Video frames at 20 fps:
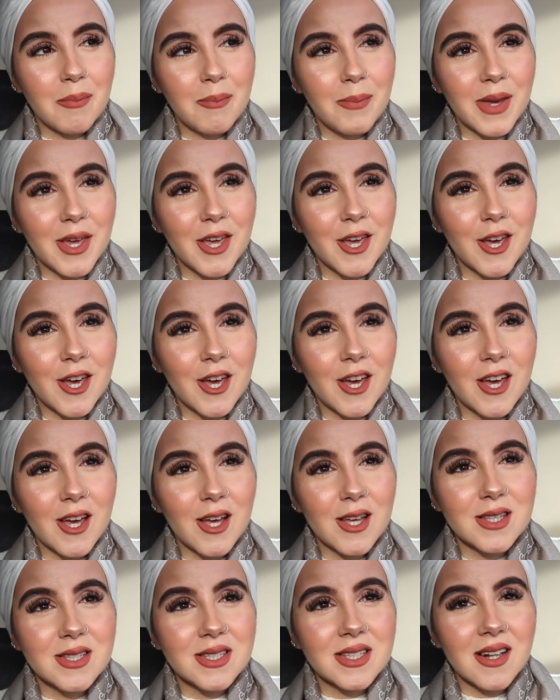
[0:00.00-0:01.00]

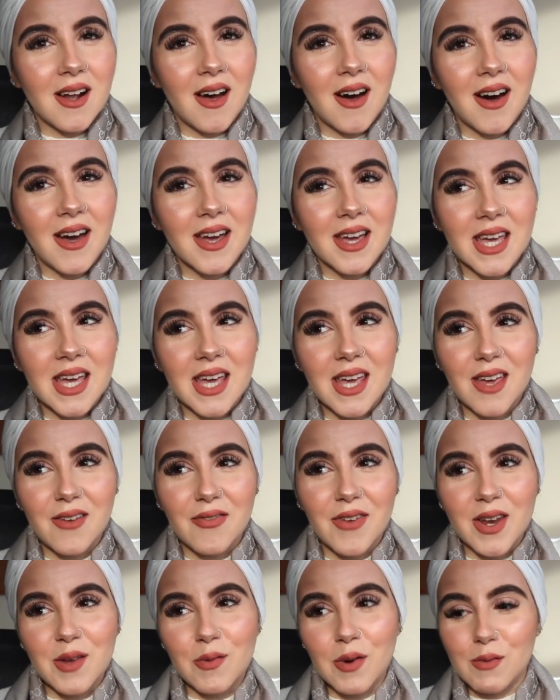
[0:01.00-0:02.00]
because like
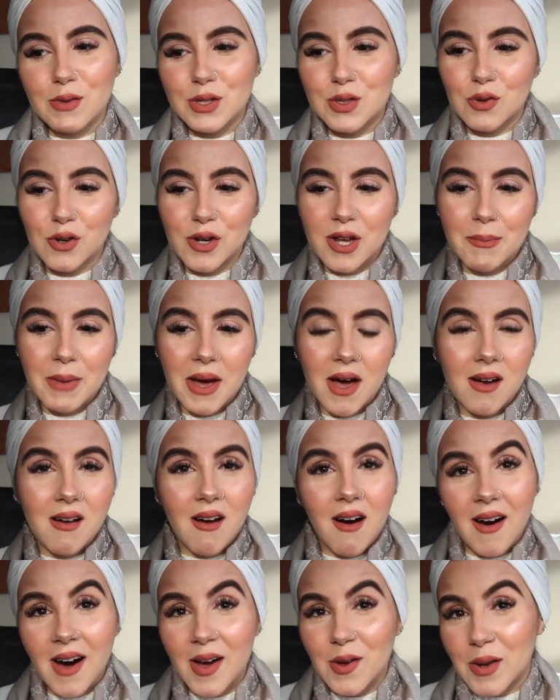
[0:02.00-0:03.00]
if anyone was talking about a
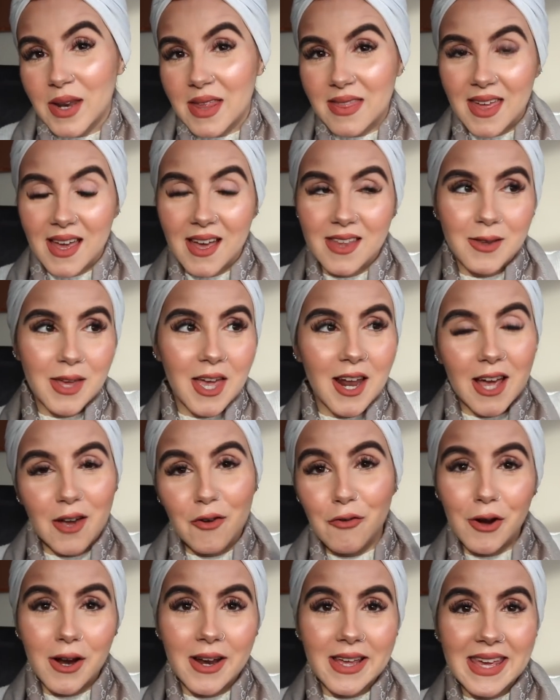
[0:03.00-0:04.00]
guy or anything, I'd get like
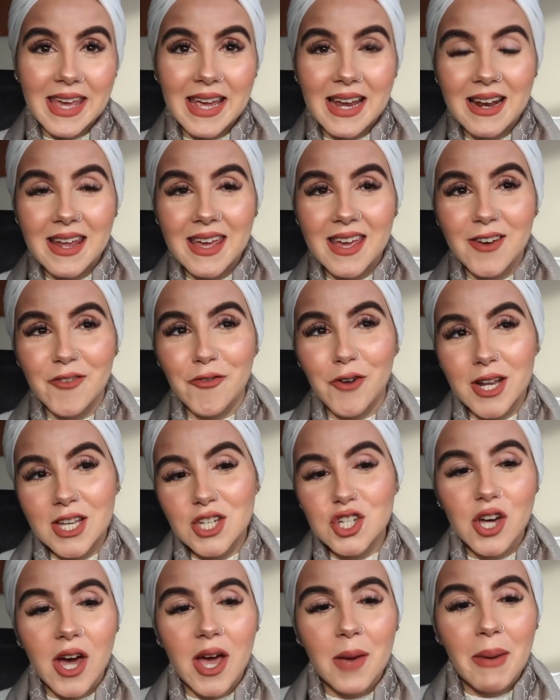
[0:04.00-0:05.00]
really giggly and really
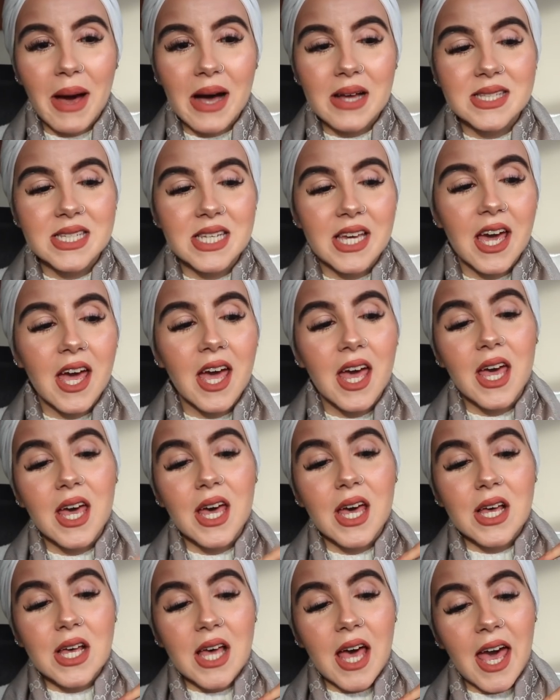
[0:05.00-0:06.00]
shy about it.
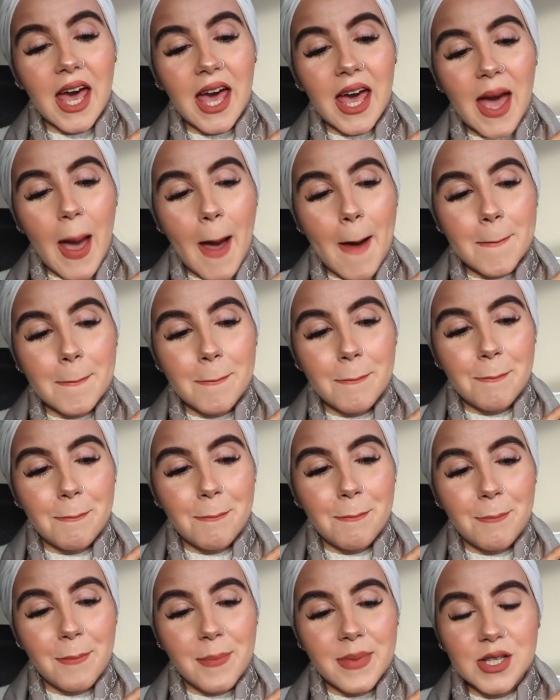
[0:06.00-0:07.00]

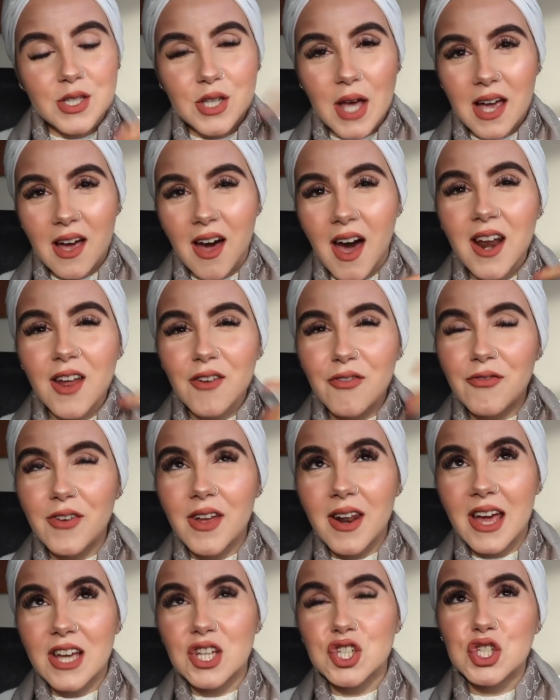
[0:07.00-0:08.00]
So I kind of
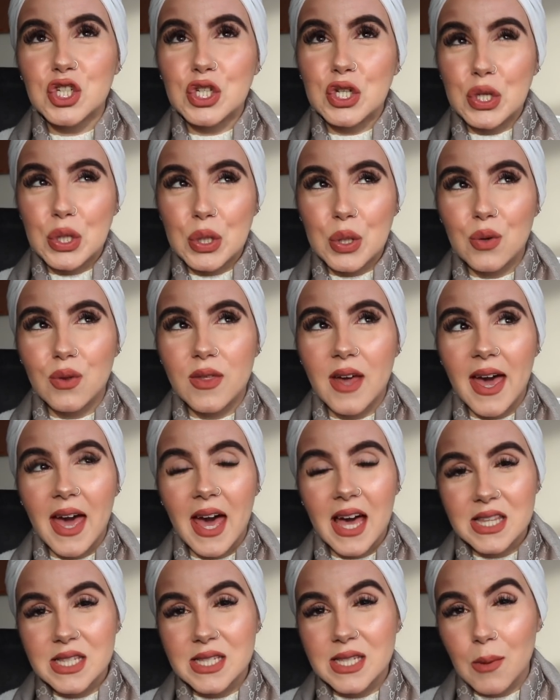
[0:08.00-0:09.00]
feel like she knew that I
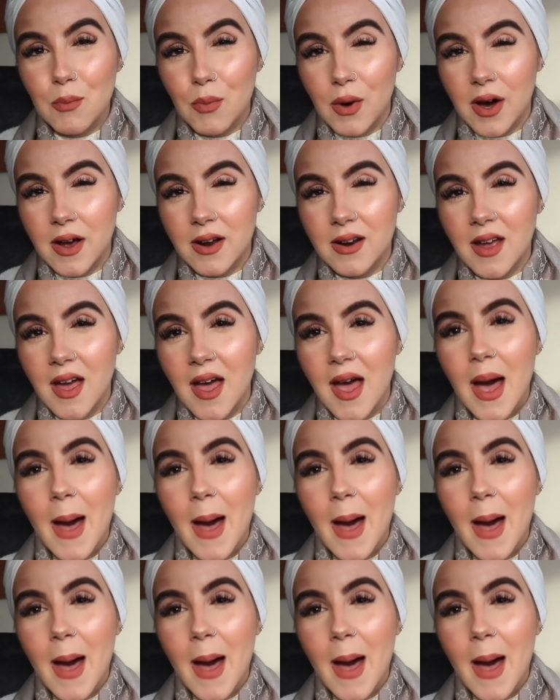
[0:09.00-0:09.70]
had someone,